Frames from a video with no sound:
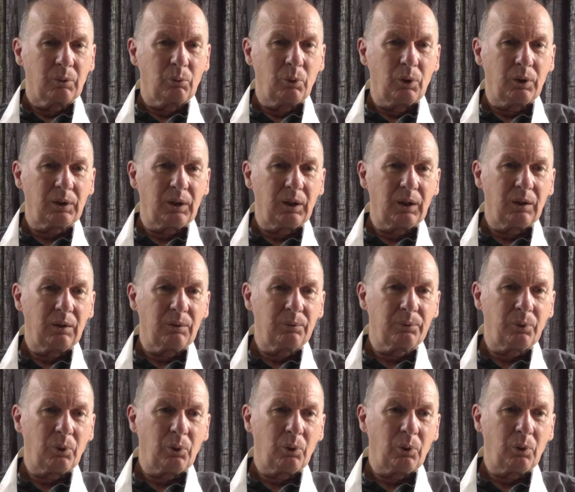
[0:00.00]
working
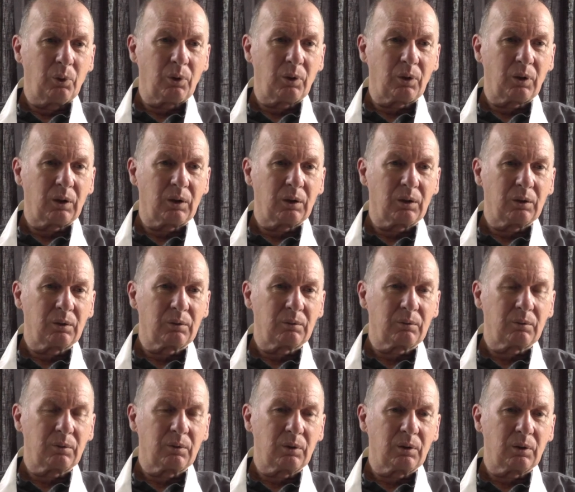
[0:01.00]
for uh,
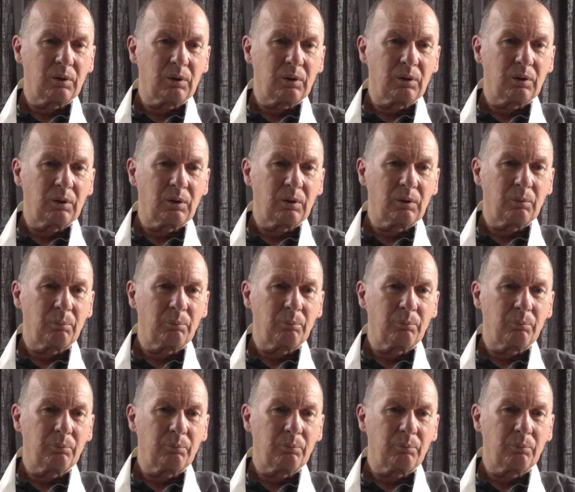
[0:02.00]
uh,